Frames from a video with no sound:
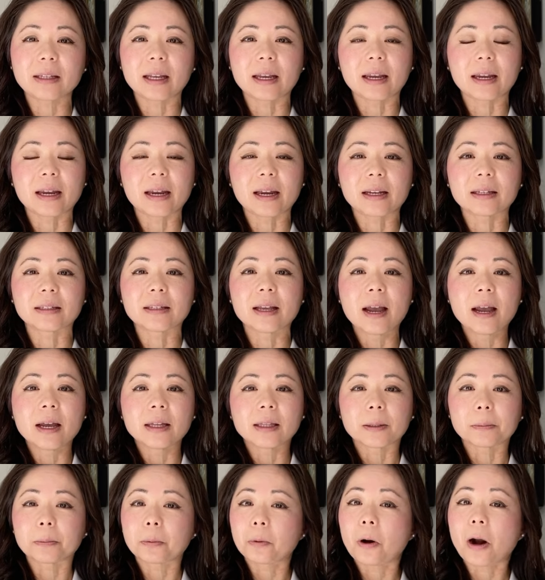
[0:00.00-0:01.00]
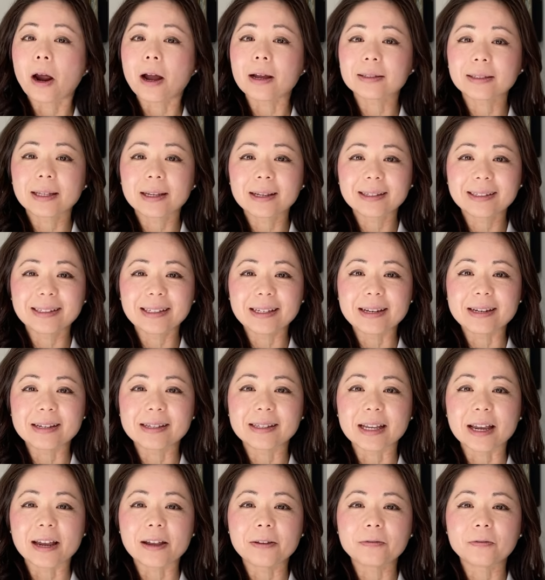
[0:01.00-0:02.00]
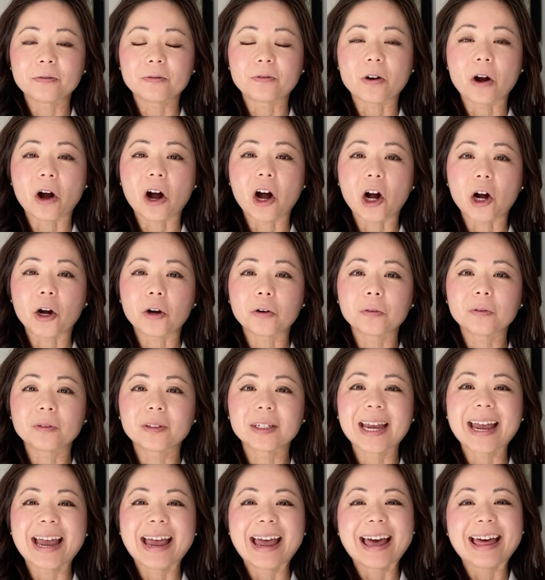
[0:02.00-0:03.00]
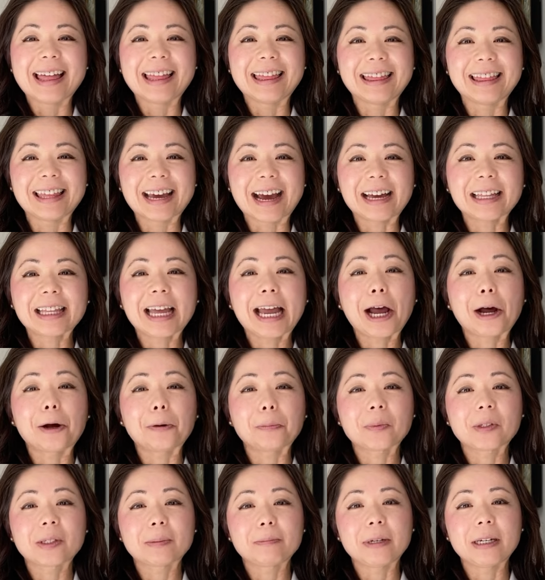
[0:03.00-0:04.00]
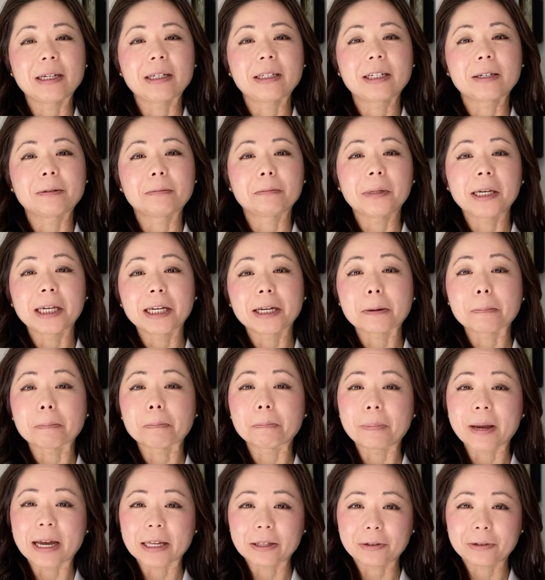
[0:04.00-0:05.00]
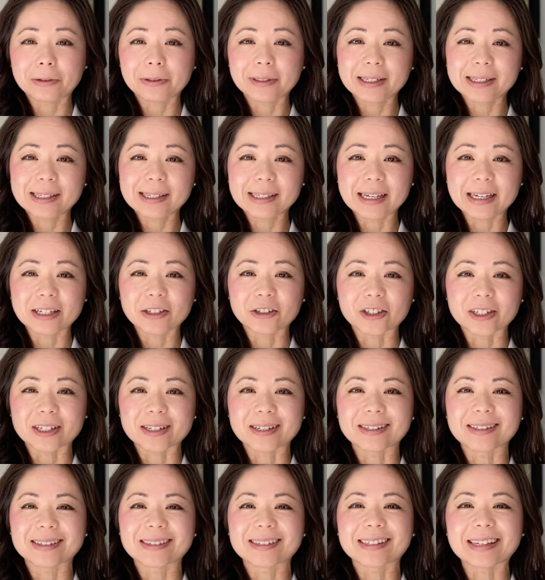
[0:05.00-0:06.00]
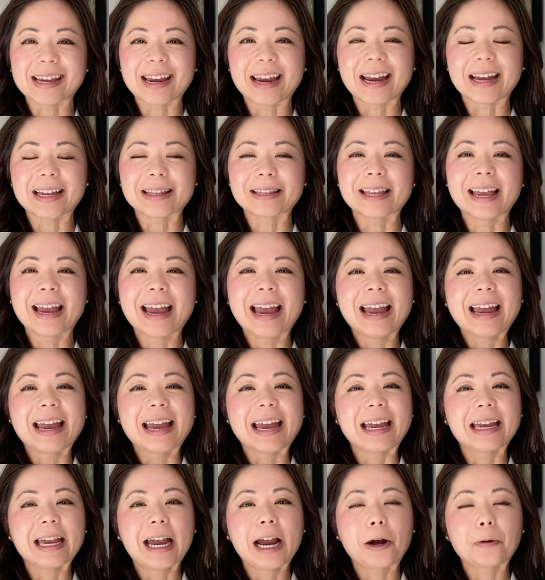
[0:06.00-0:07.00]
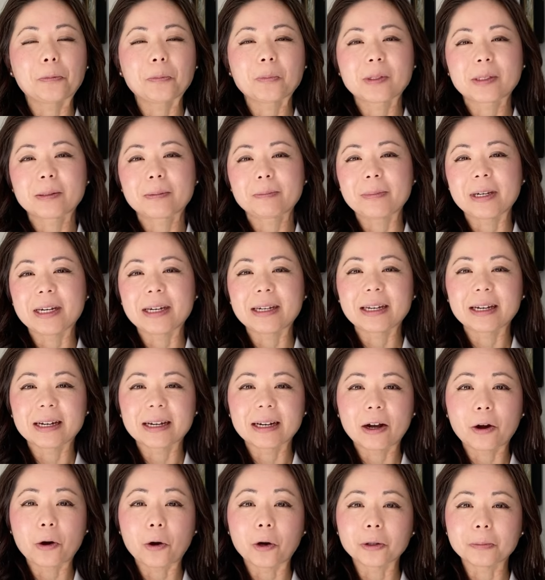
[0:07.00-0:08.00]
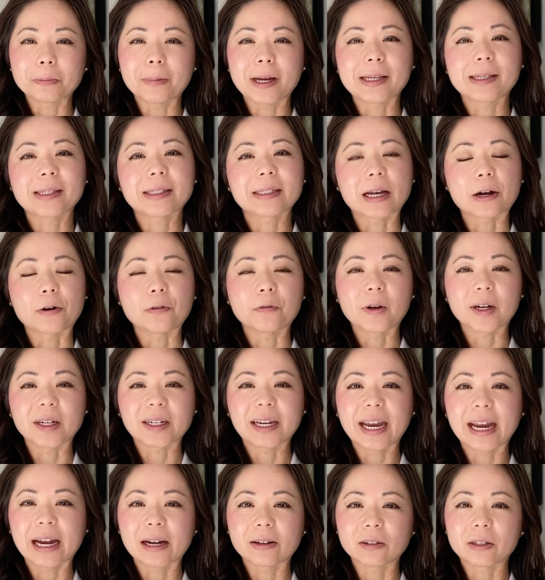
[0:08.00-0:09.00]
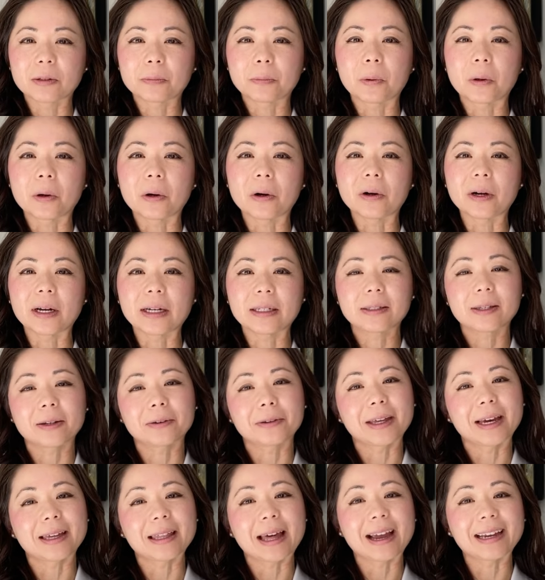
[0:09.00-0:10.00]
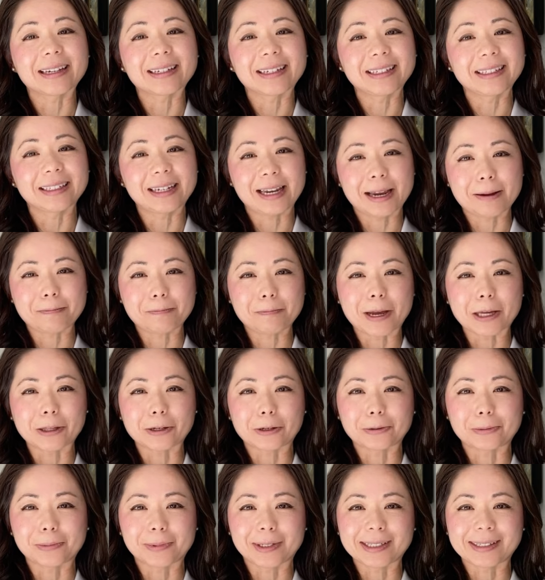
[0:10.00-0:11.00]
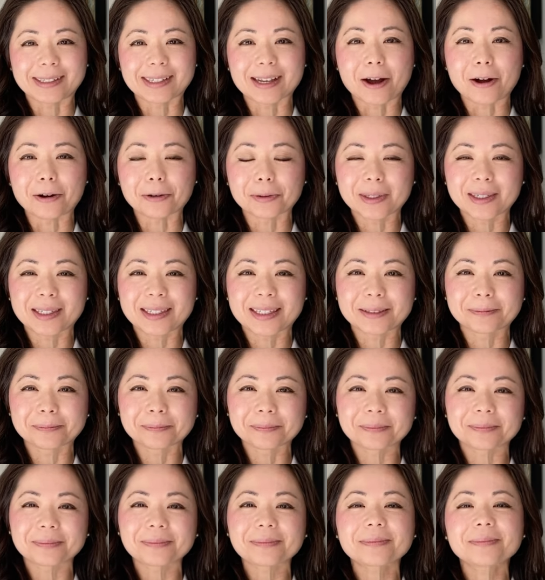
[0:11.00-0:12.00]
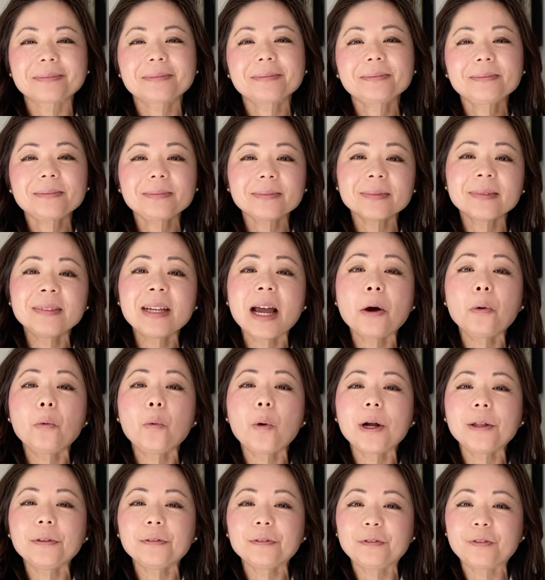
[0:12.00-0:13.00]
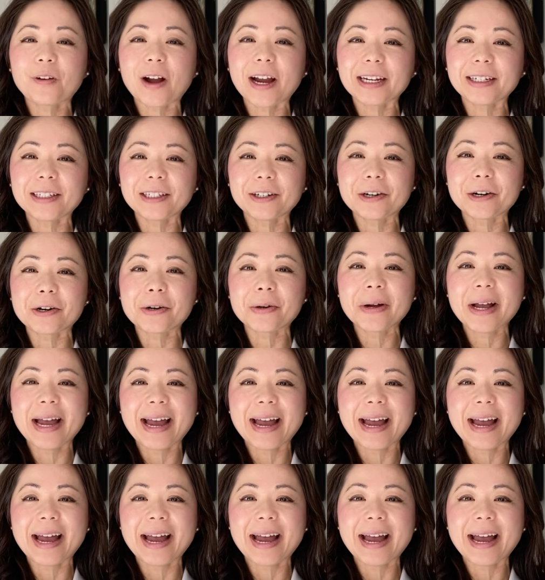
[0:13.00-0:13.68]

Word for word: and the processes involved, that helps me to make better decisions, and it helps me to hold myself accountable so that I can get better results. Now, one final